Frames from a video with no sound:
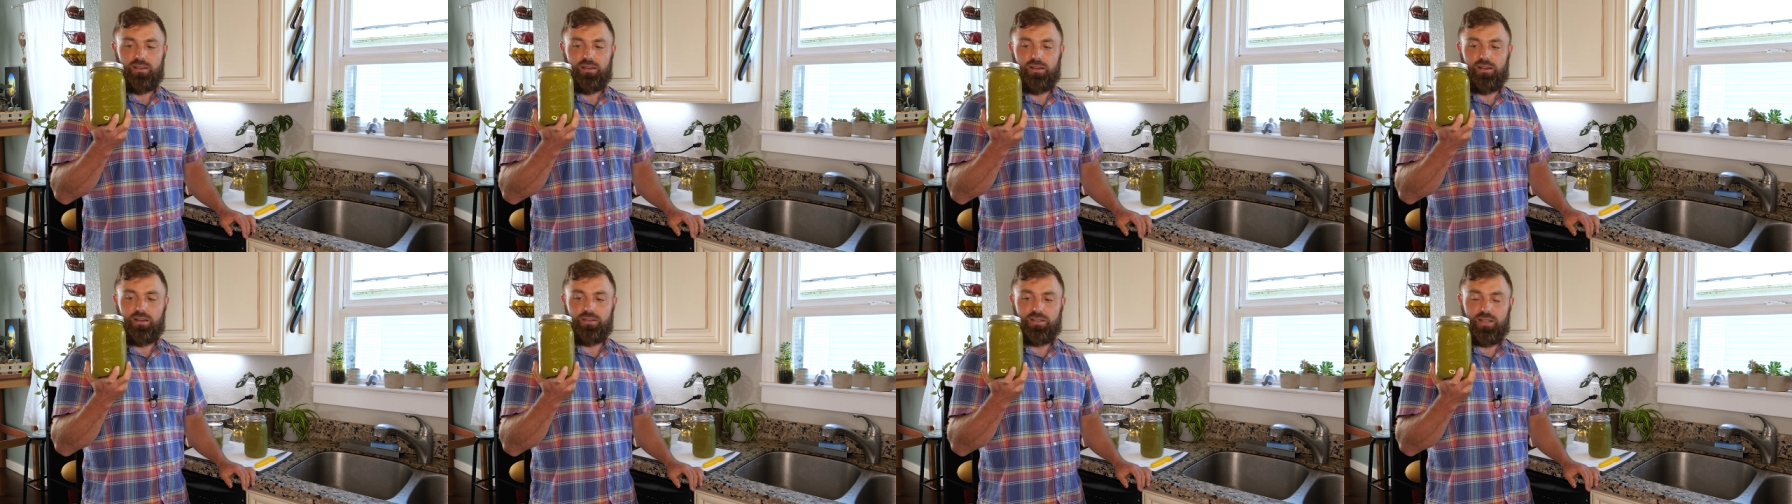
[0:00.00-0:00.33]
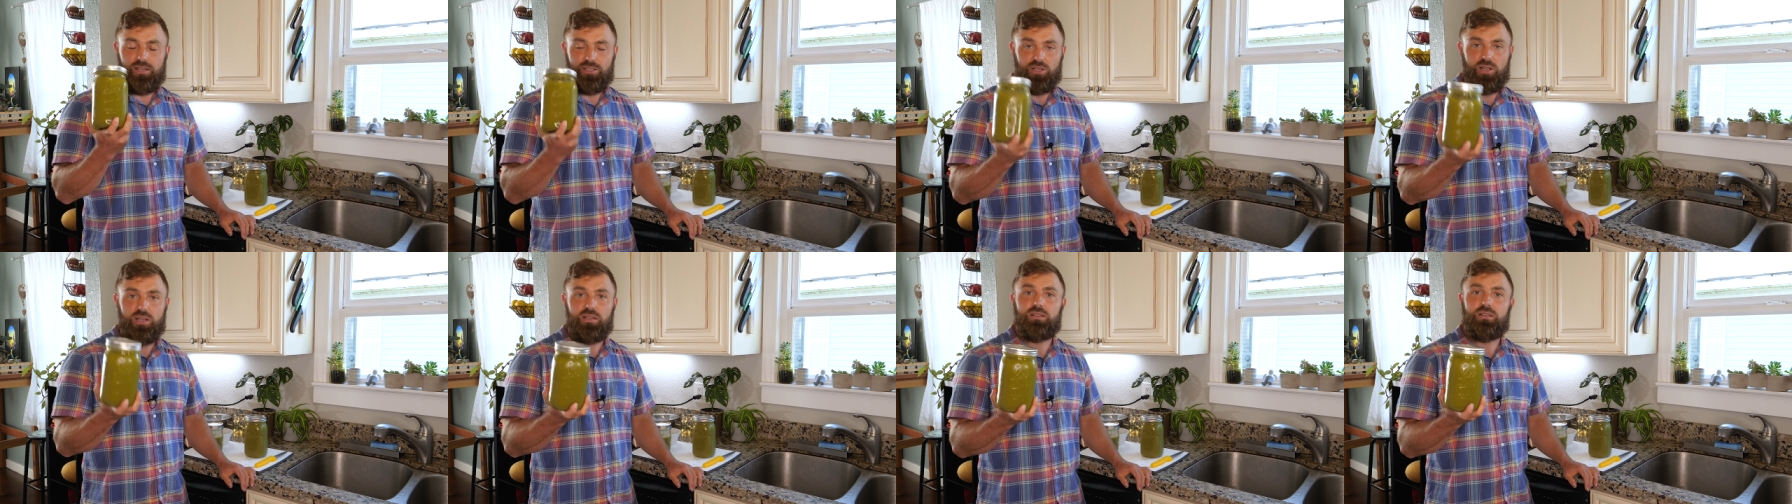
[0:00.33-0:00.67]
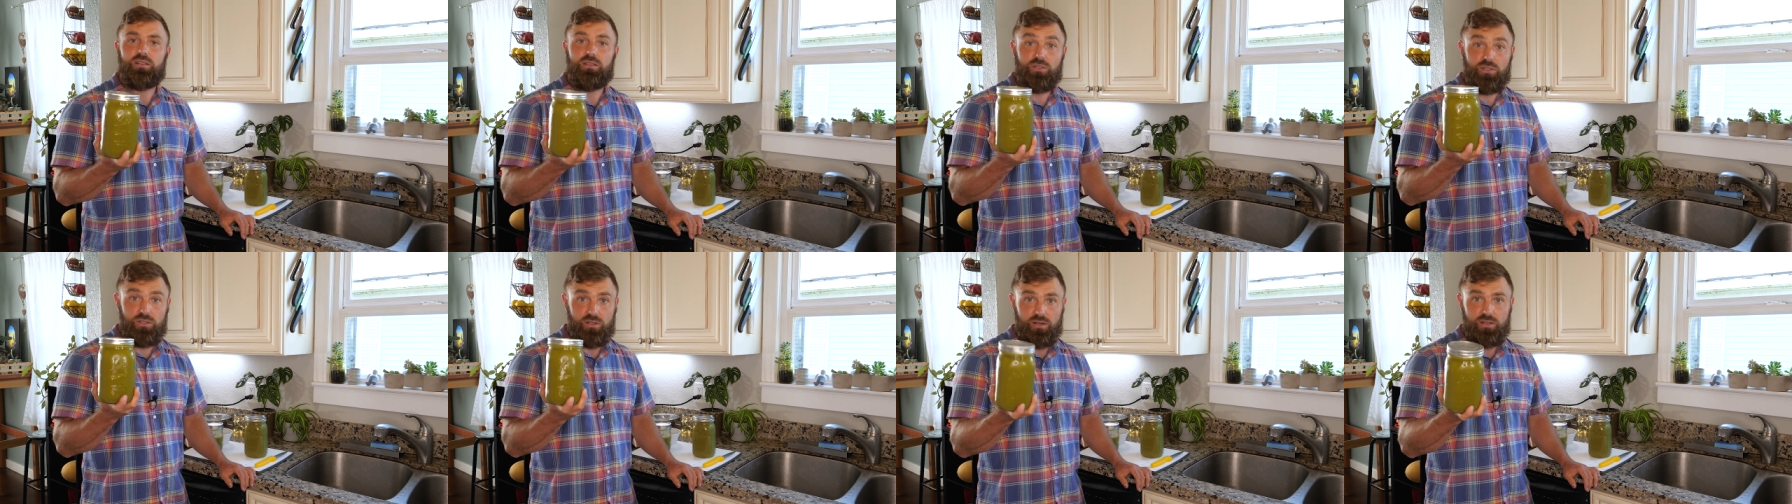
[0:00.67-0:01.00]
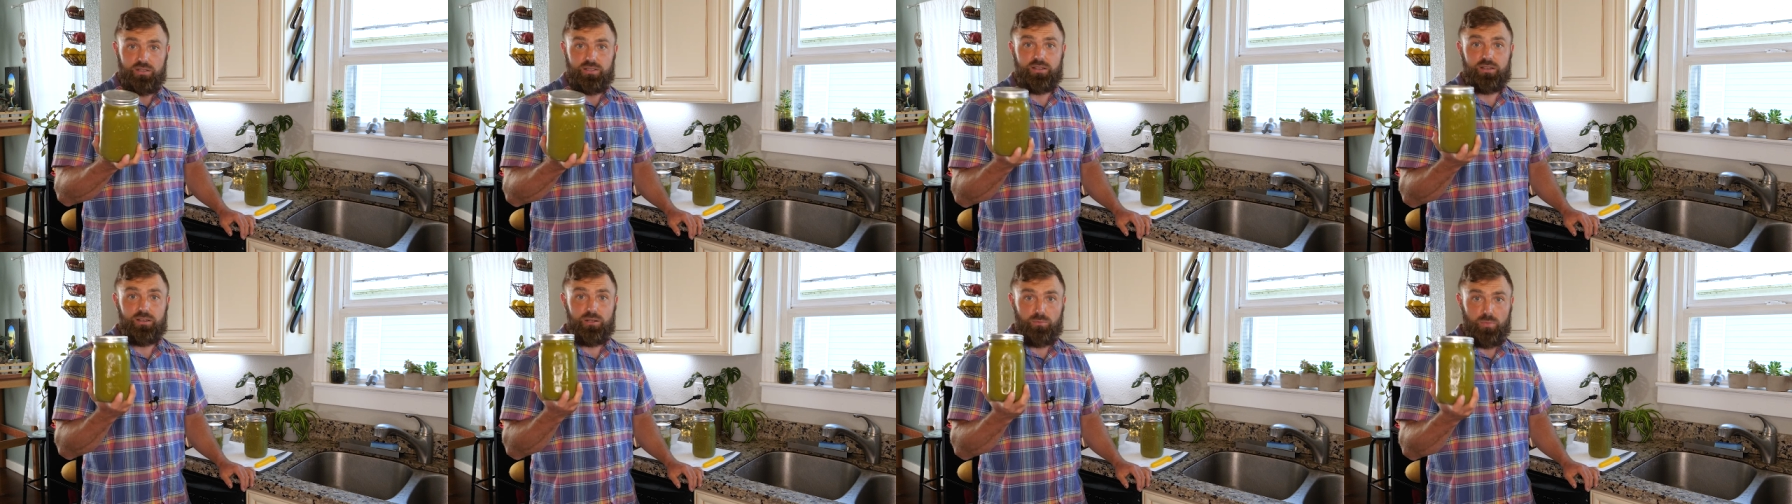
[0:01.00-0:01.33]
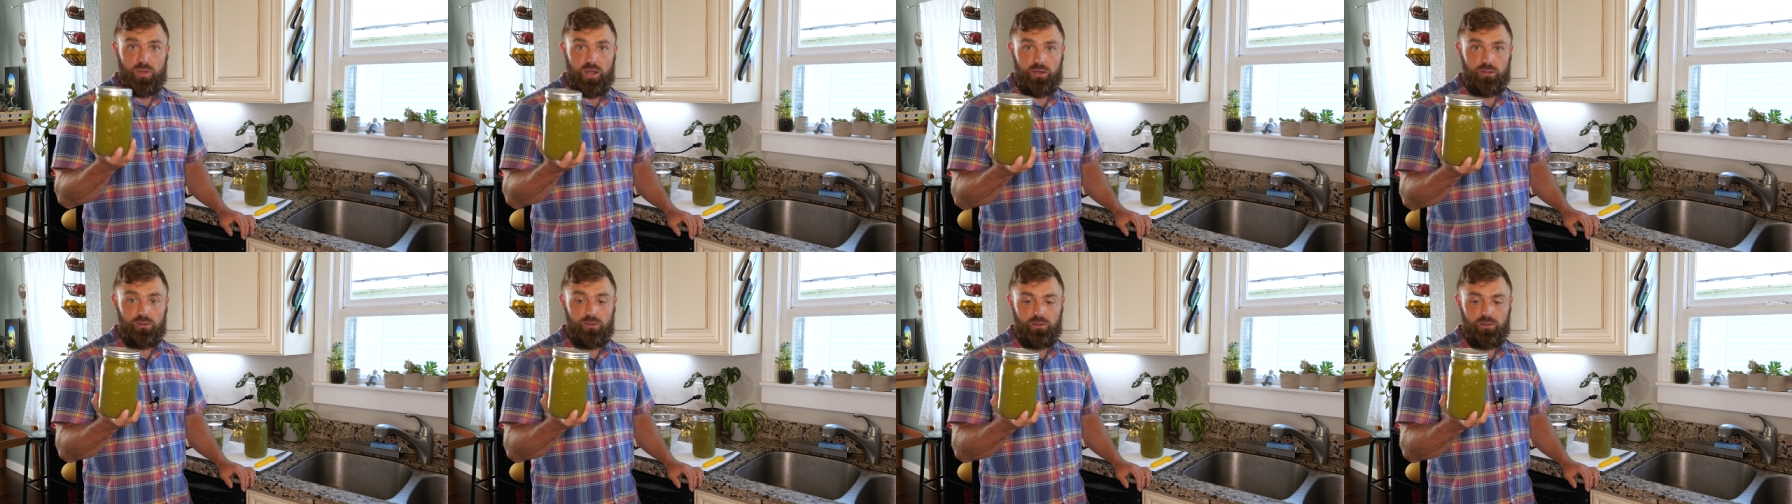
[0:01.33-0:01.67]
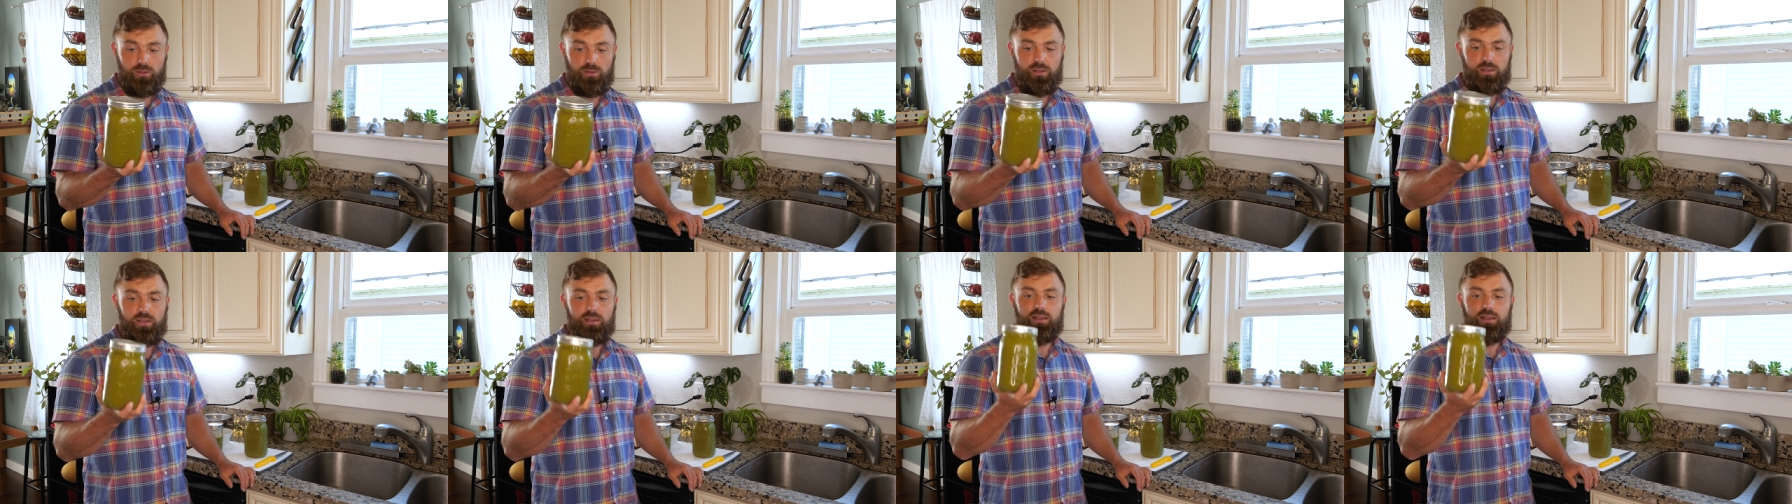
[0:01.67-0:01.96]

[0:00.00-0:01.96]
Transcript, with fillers: Uh, digestion starts in your mouth,